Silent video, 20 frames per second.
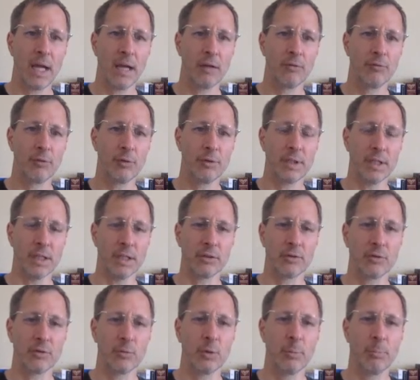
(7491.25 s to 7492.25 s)
When we add a
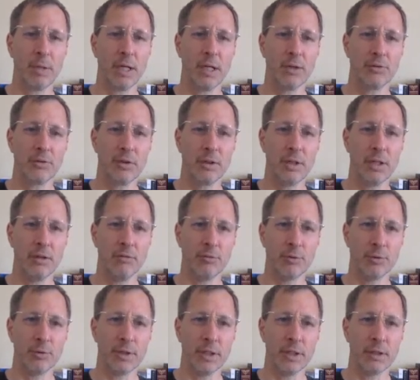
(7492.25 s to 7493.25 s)
vertex, we pass
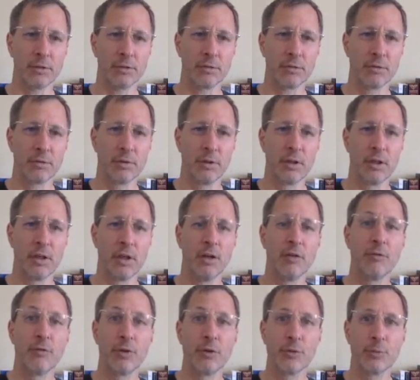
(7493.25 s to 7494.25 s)
in that
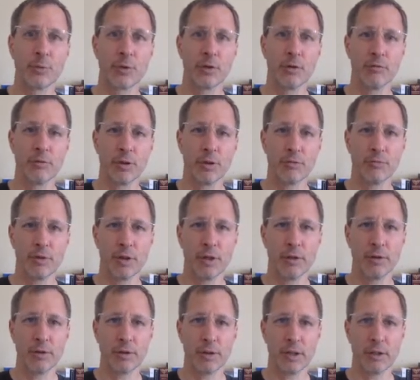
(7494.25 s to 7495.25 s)
vertex. First, we're going to
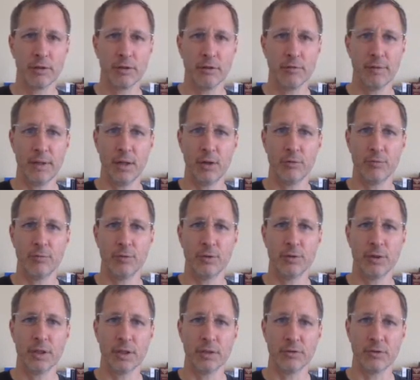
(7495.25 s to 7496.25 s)
verify that that's a
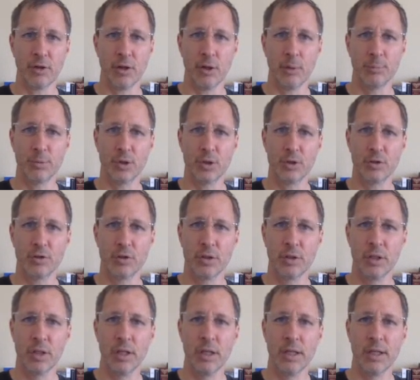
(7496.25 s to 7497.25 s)
valid vertex
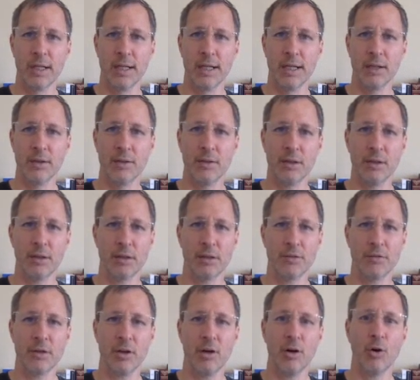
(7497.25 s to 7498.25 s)
object
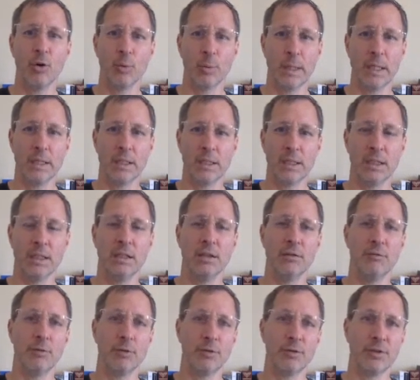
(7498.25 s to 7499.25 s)
and that it's not
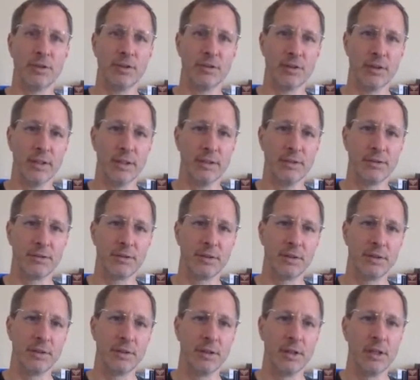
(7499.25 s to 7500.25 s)
already in the vertices
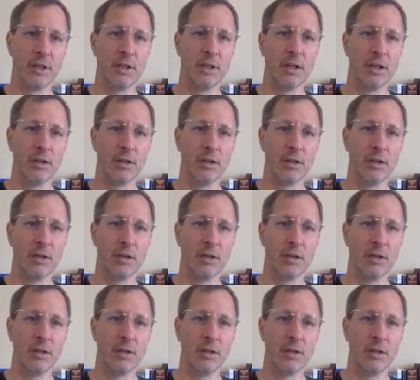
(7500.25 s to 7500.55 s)
list.